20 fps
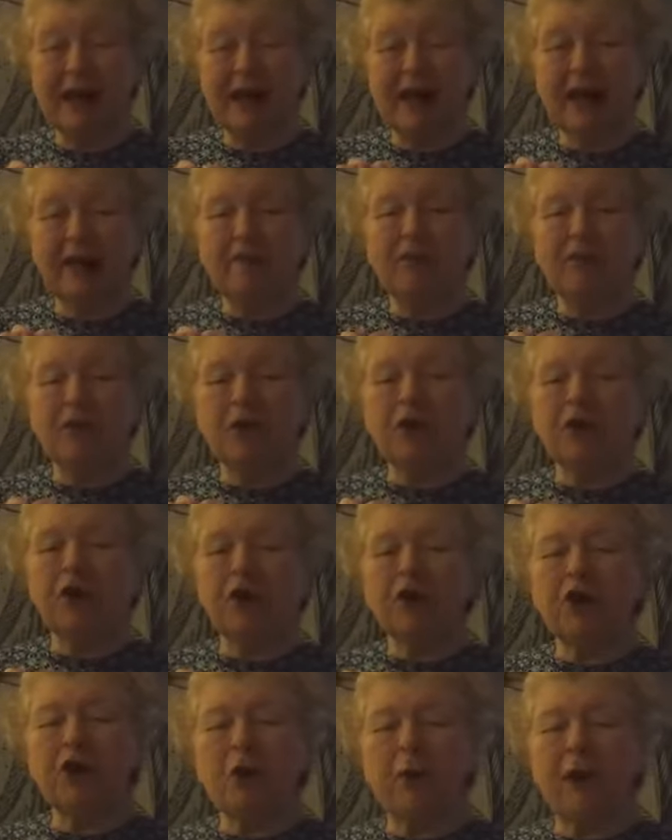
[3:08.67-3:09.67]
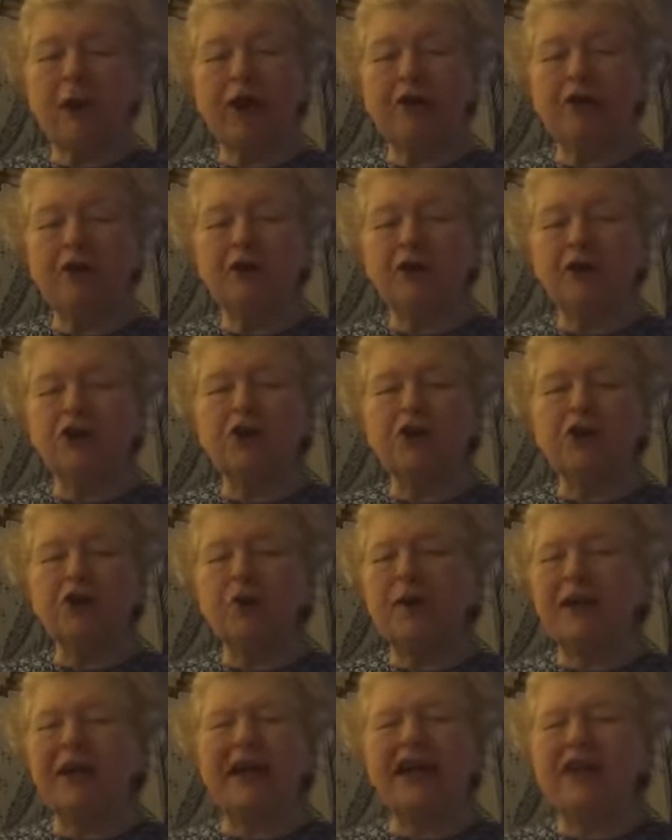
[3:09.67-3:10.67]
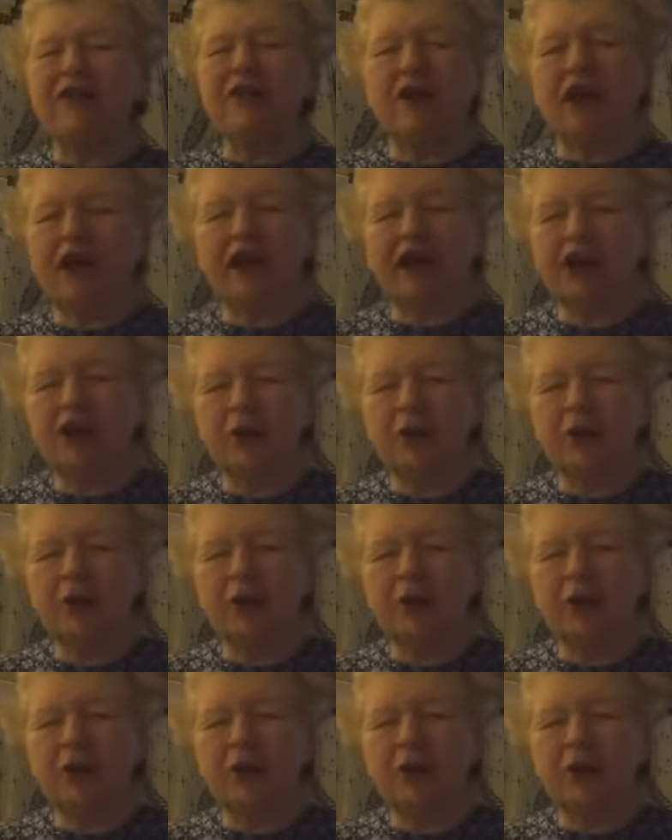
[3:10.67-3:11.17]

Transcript: If you're going to go out and you're going to do anything,